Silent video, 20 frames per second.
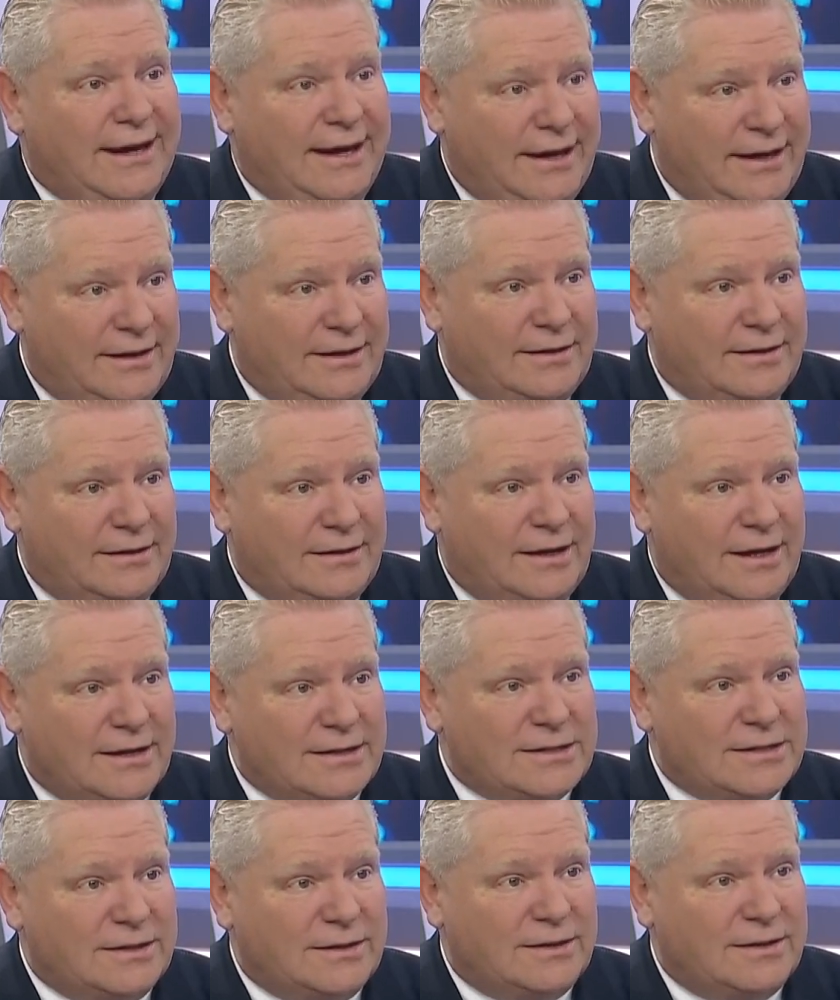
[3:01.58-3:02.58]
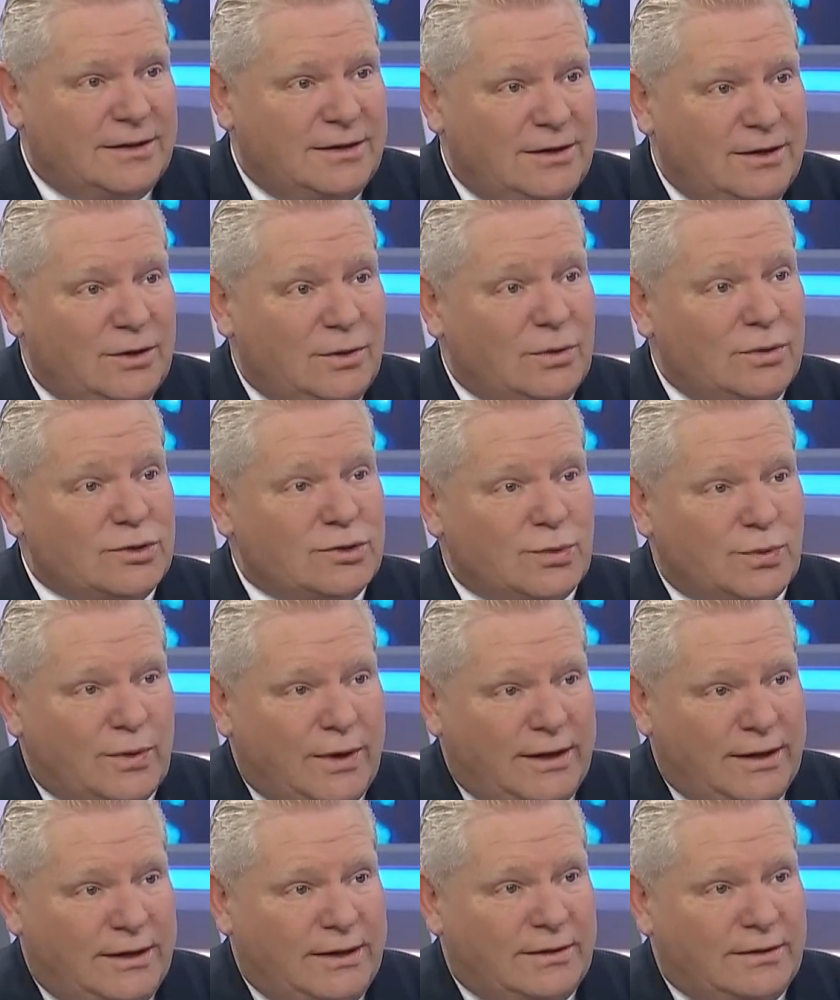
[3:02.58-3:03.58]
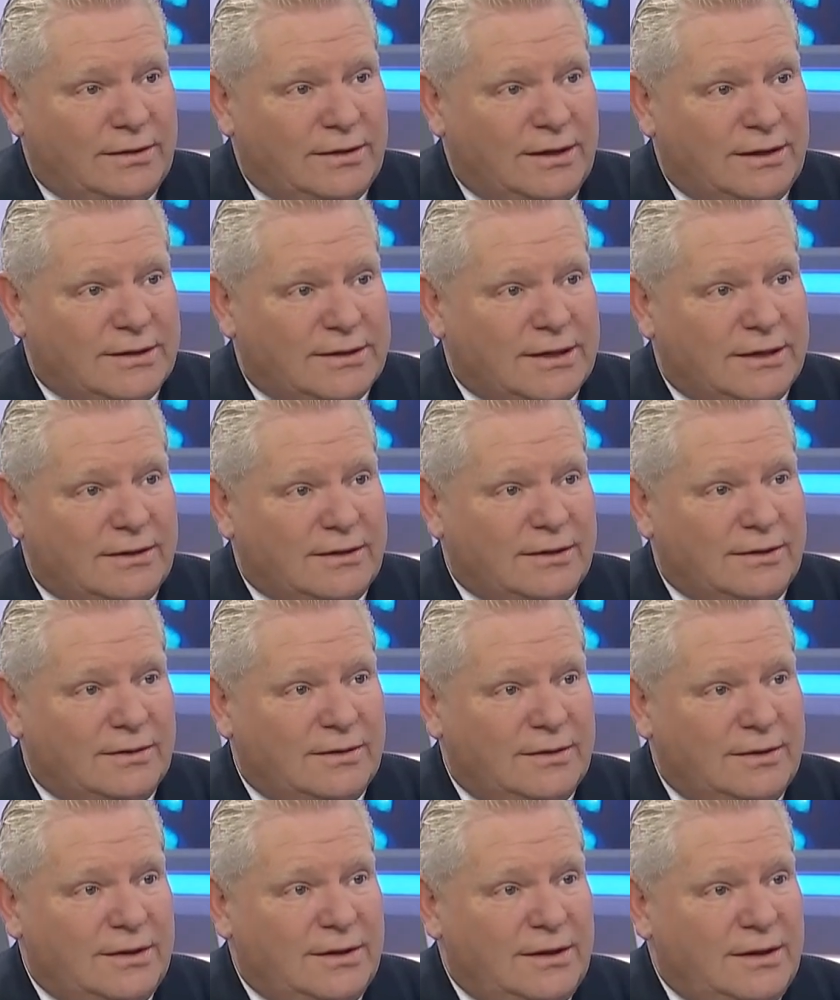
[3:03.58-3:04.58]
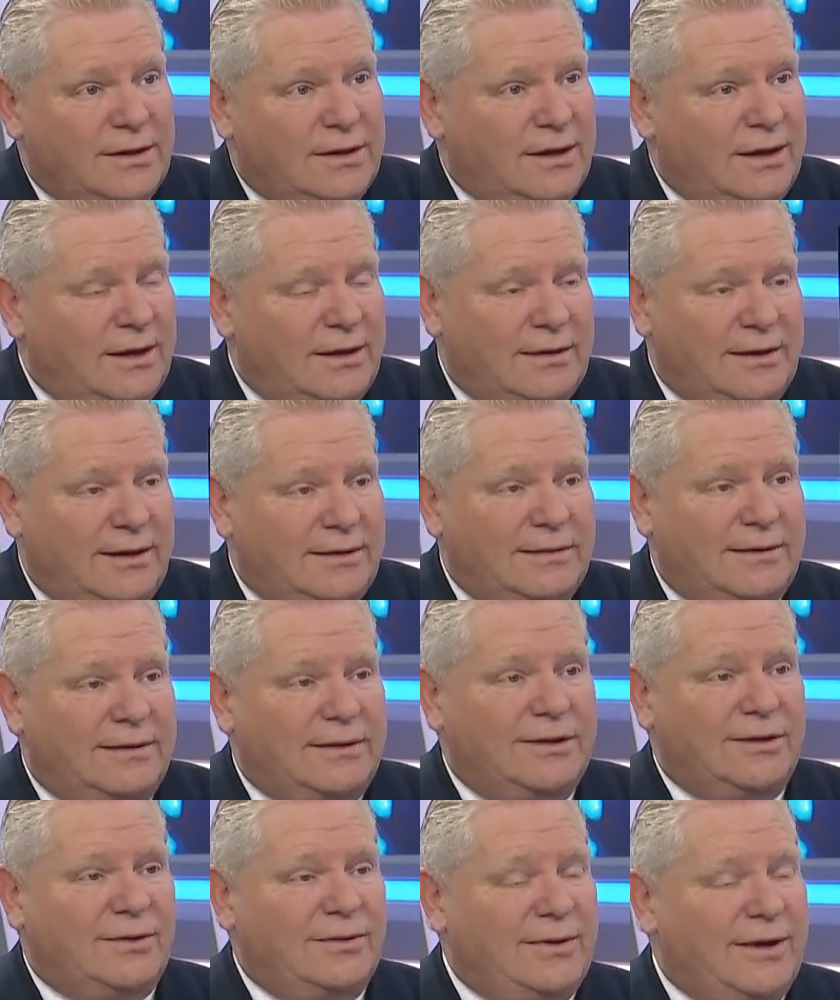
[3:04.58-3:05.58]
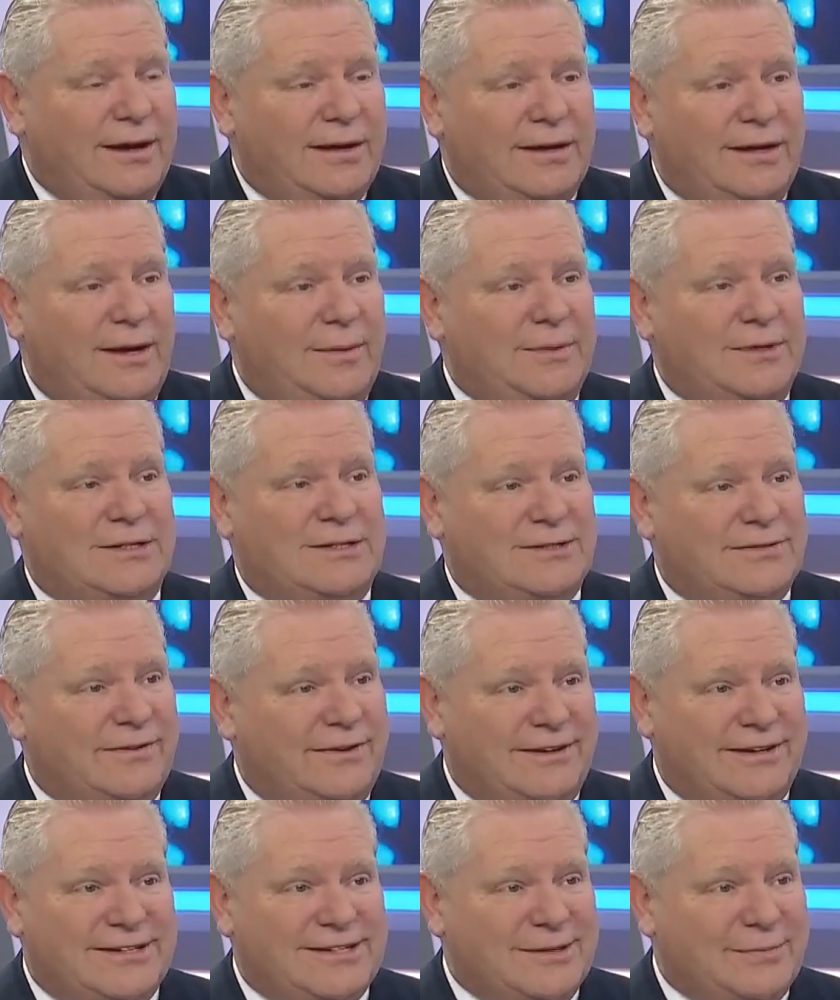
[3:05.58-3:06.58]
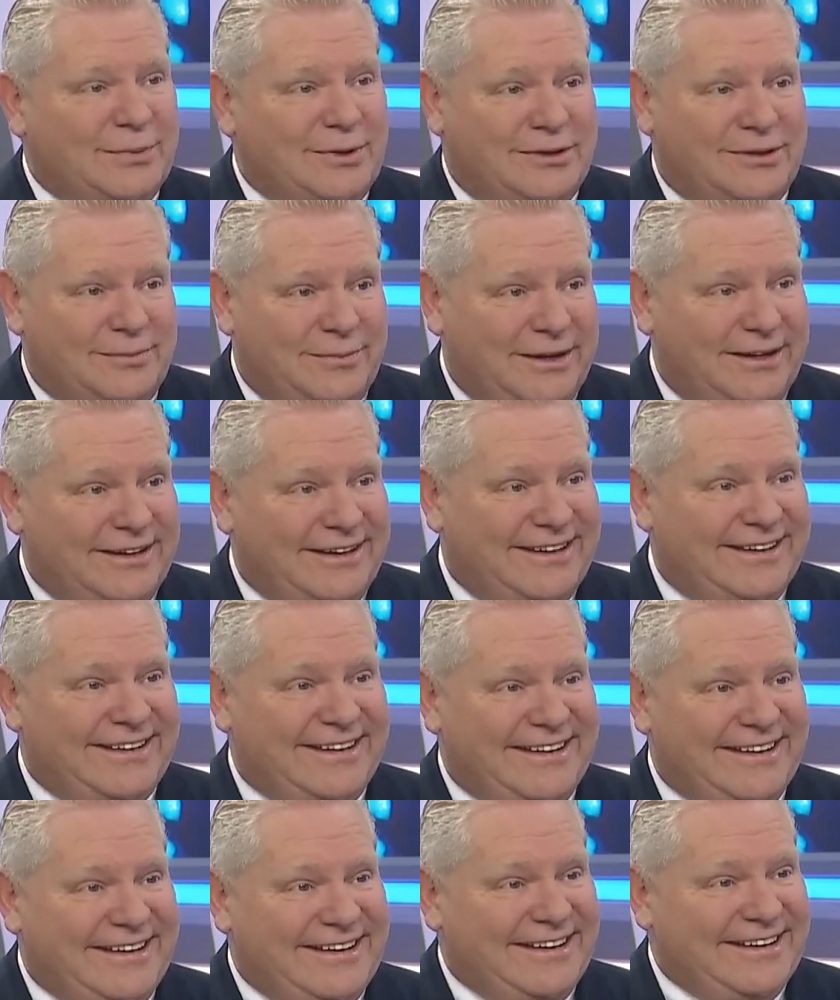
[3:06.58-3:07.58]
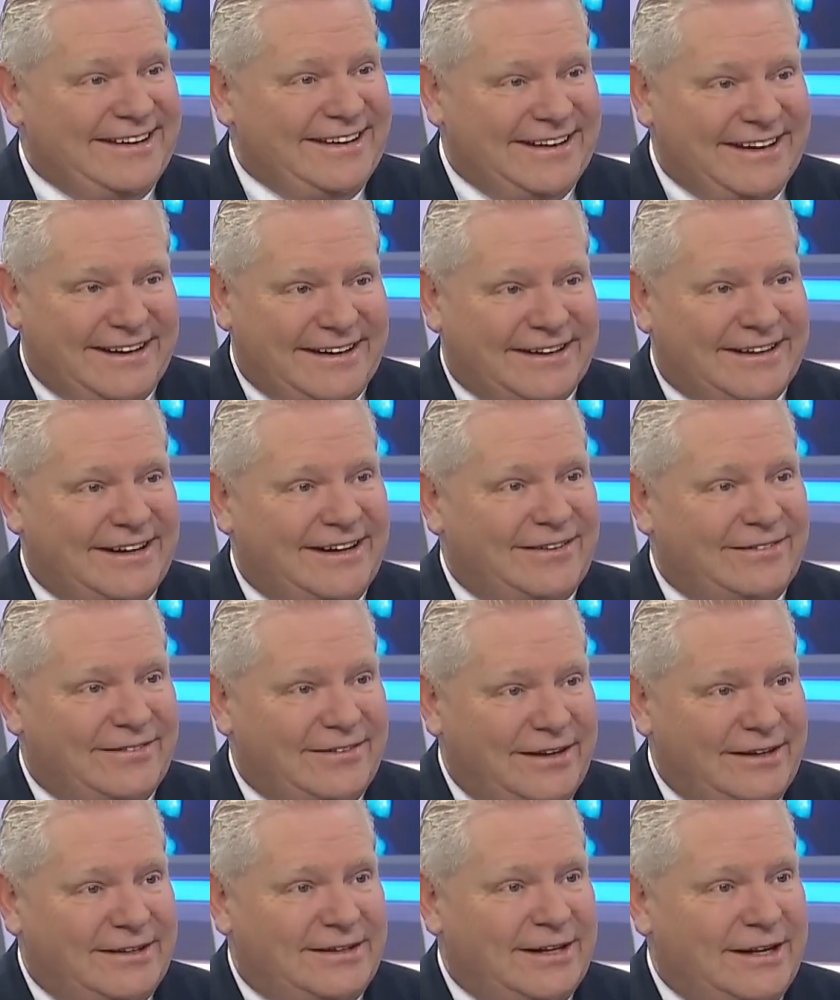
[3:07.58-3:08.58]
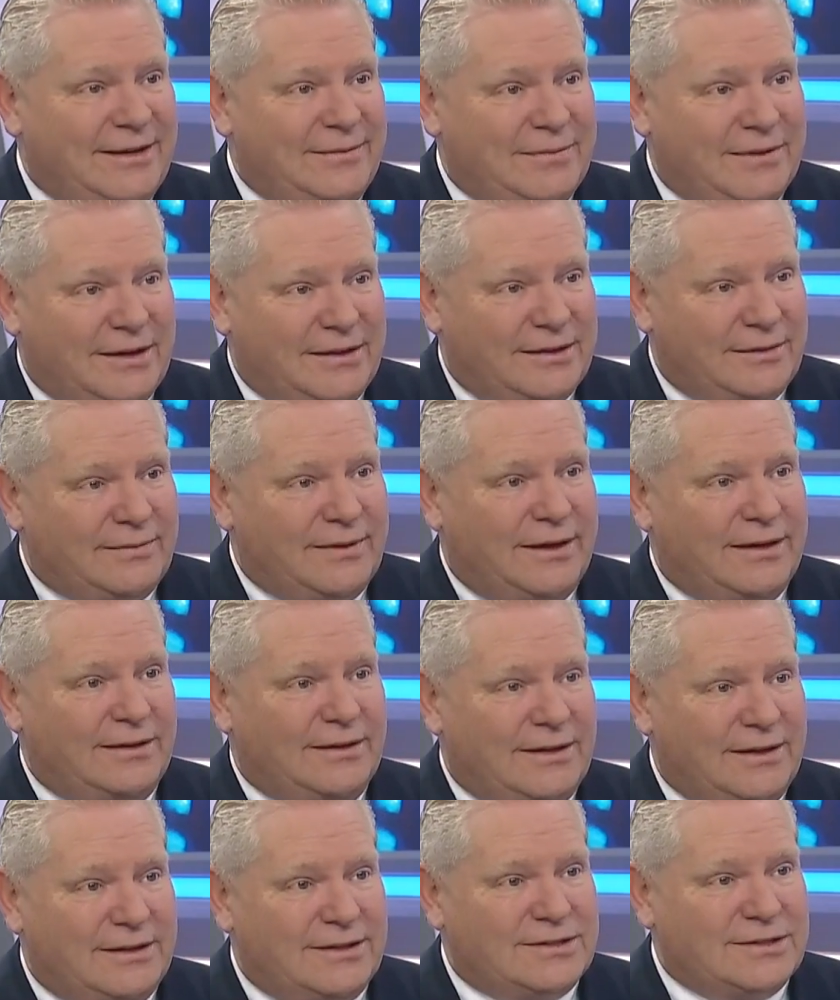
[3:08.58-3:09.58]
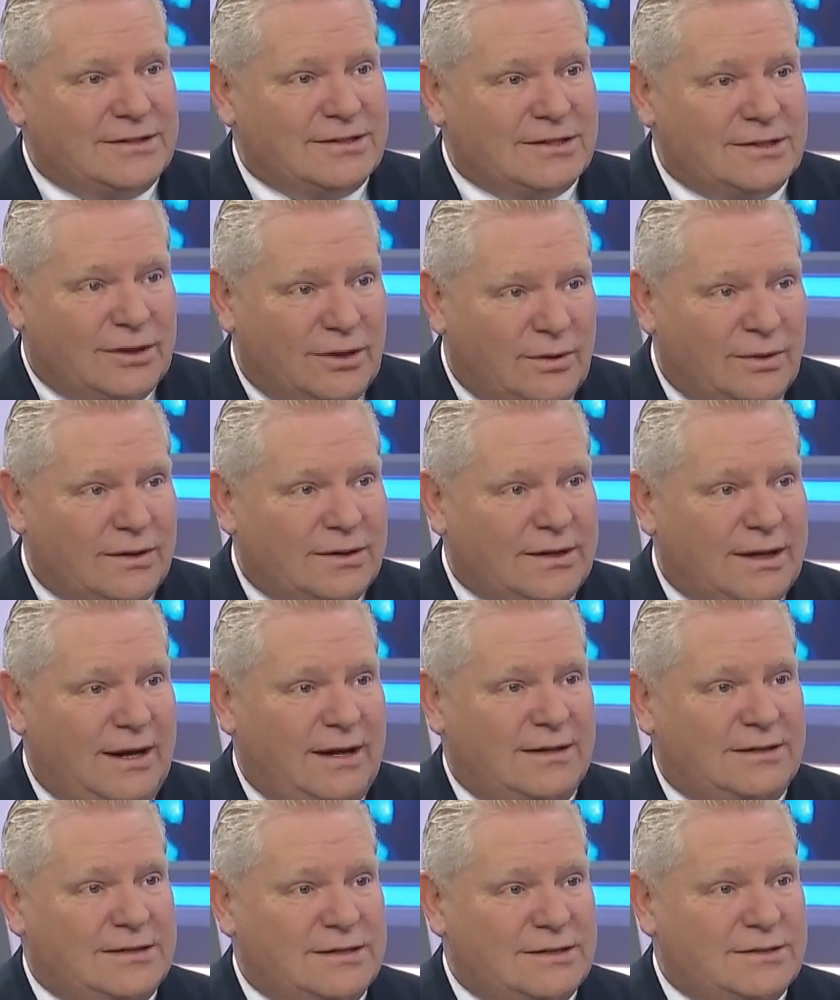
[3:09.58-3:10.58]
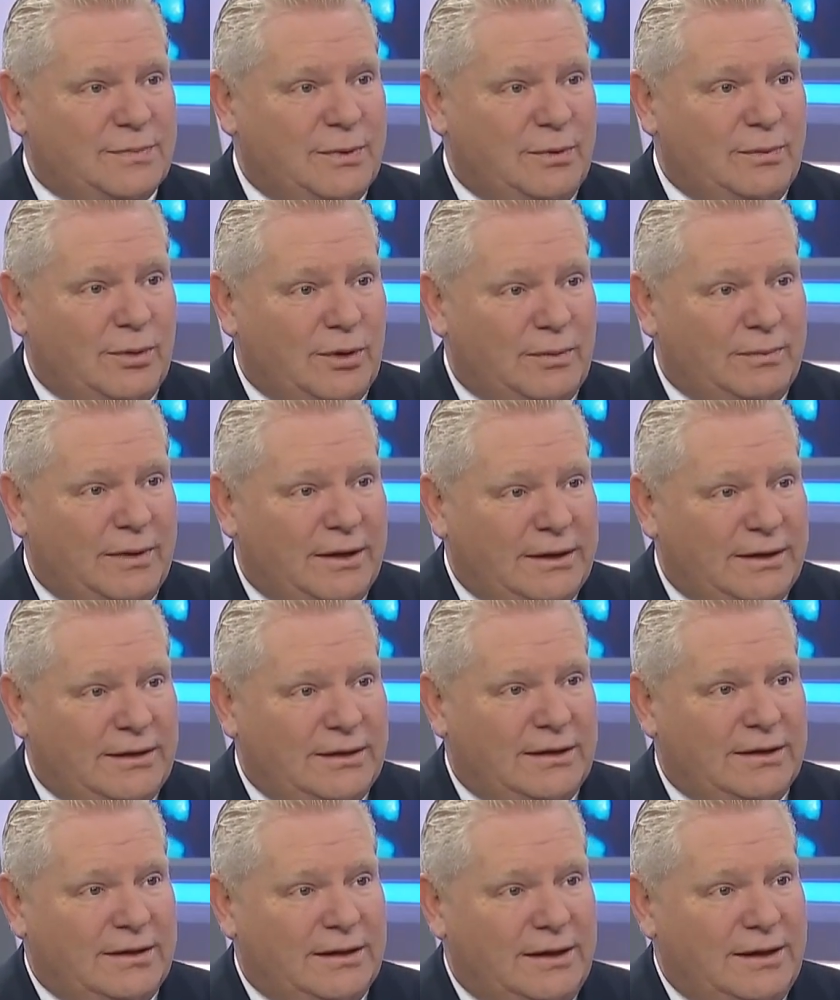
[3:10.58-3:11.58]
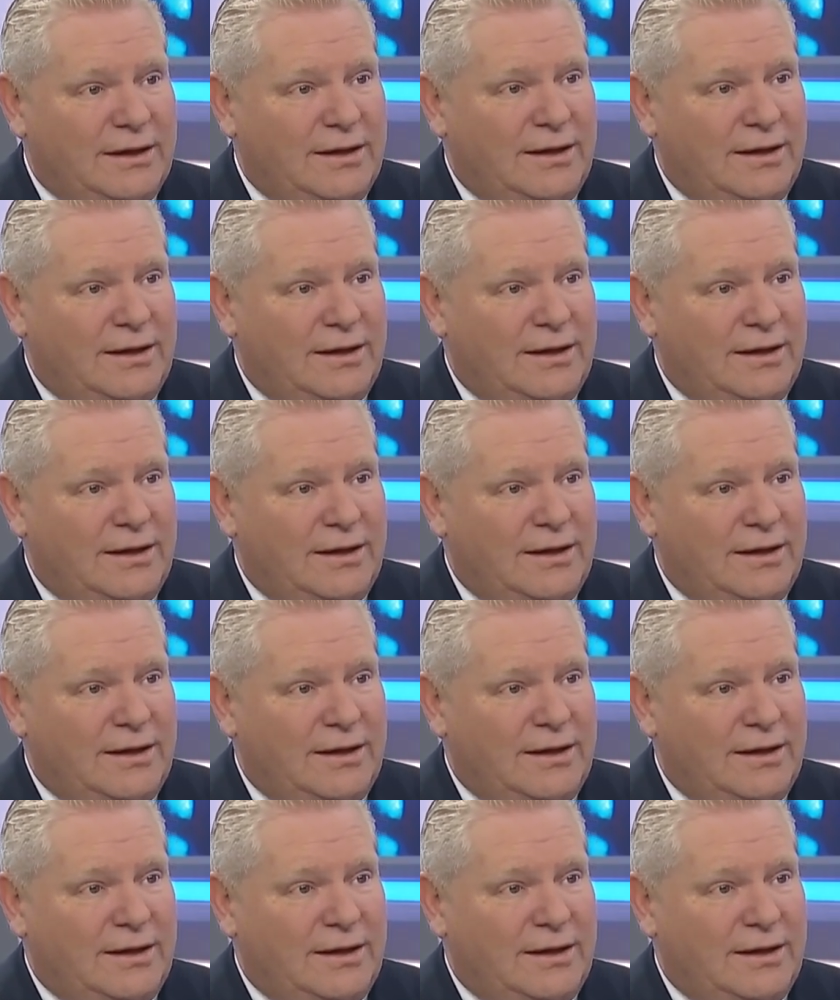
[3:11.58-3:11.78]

Canada last year was right here in Ontario. And then, you know, economics is very simple to me. You got to cut red tape, cut the regulations, lower taxes, put more money into